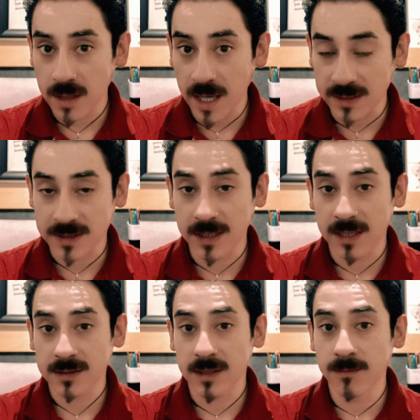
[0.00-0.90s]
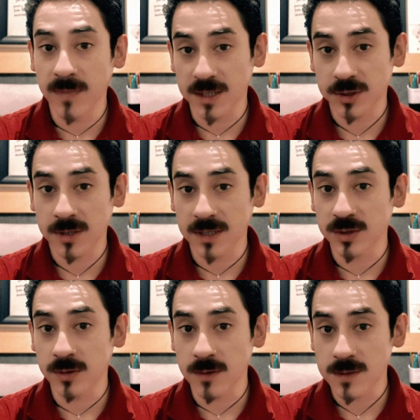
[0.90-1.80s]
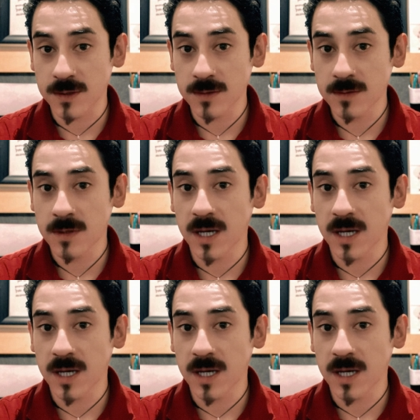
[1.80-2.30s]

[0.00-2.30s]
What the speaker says: exact measure as you go through